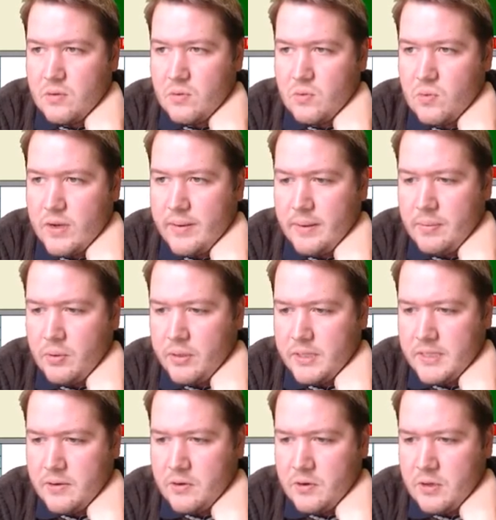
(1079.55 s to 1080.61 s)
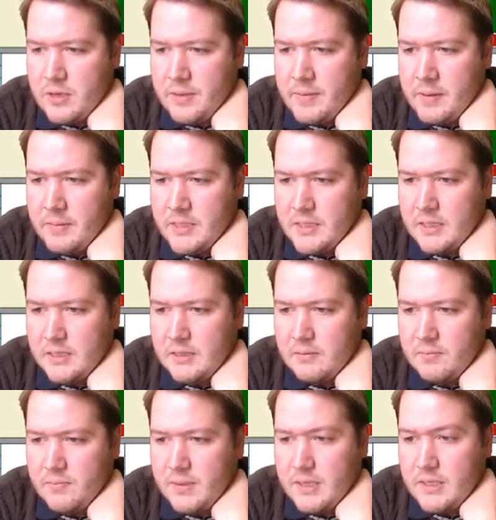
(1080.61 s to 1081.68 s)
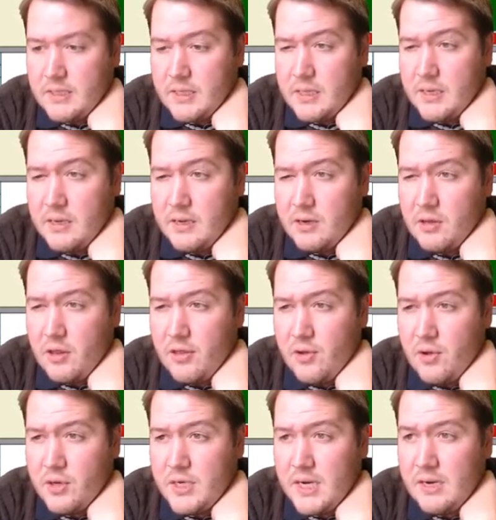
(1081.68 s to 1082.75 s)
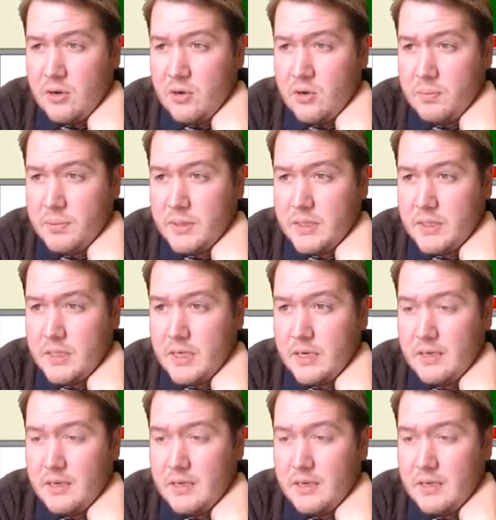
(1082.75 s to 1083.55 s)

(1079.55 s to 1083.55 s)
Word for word: how many points are, am I missing? basically. I got 13 opposite